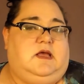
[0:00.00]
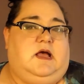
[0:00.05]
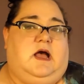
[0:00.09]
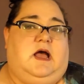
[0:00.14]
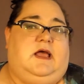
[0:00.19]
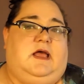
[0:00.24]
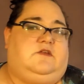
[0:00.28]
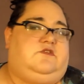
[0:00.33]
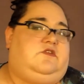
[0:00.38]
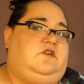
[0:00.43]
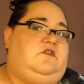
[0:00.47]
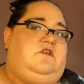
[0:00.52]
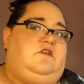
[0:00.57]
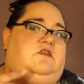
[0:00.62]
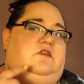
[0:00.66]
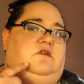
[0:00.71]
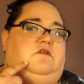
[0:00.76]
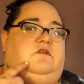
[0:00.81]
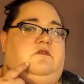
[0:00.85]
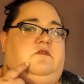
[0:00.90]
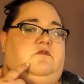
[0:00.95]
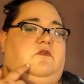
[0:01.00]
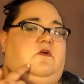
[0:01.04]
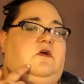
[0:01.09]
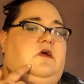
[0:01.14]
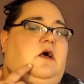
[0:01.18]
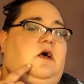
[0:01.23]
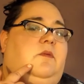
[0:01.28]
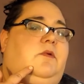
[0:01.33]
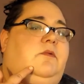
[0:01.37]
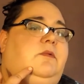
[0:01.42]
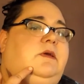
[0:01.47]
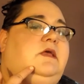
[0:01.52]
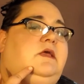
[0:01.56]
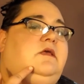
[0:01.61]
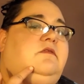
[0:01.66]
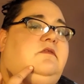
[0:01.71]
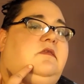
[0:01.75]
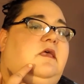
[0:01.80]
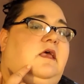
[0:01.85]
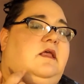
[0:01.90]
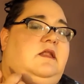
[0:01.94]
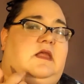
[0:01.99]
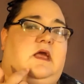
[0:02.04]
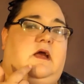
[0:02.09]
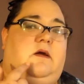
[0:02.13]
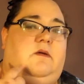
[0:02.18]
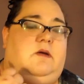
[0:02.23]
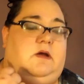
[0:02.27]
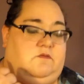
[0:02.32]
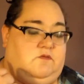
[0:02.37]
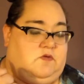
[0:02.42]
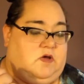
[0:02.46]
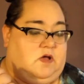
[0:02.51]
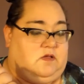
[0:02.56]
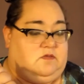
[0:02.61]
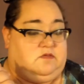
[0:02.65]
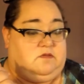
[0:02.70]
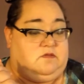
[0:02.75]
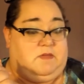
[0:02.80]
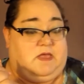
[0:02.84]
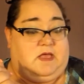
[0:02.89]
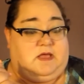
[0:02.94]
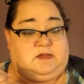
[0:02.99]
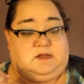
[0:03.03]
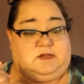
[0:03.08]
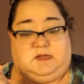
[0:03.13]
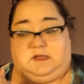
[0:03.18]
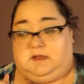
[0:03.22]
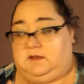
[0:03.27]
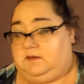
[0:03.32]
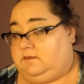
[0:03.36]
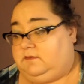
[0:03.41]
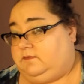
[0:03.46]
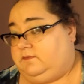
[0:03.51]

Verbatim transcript: I actually didn't use it for a couple weeks, and now I've got some acne.